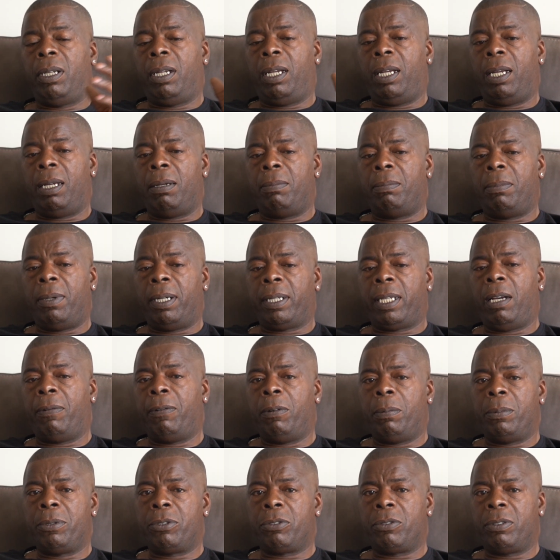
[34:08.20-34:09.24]
and my
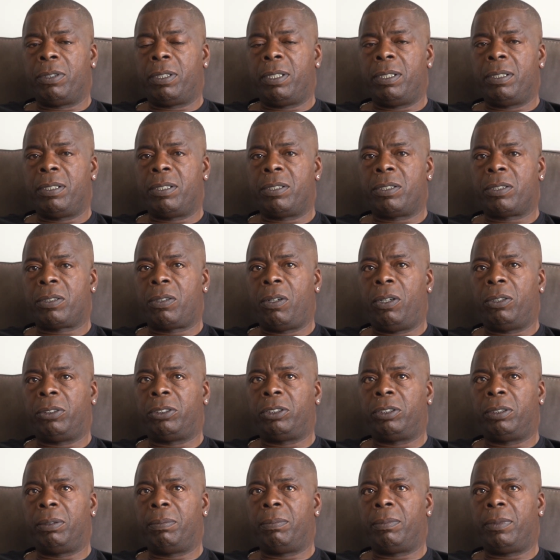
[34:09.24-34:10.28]
girlfriend was drinking
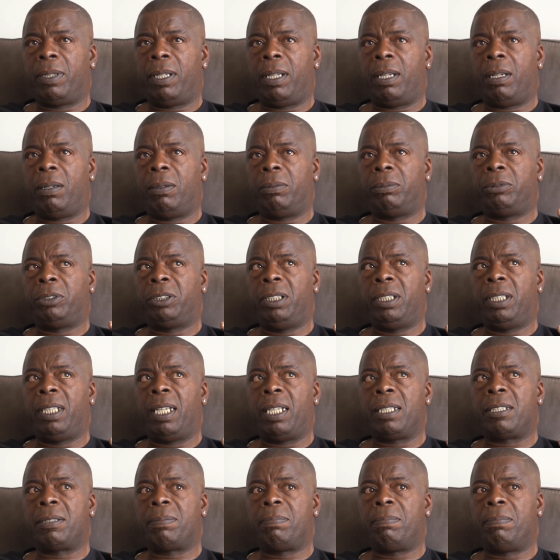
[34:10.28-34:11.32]
scotch. Now she
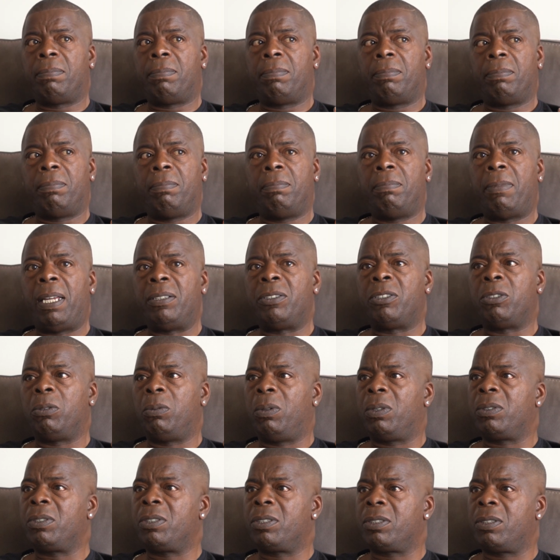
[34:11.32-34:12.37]
gets
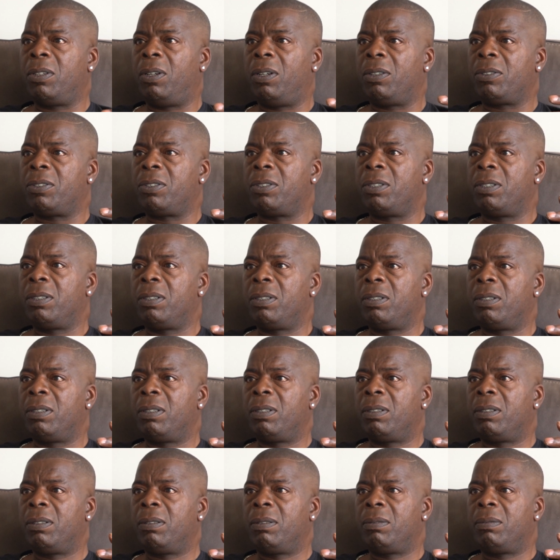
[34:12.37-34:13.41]
mental on scotch.
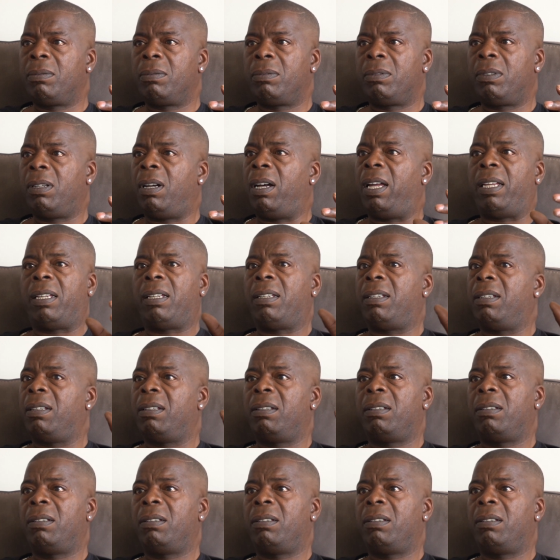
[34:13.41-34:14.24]
Like,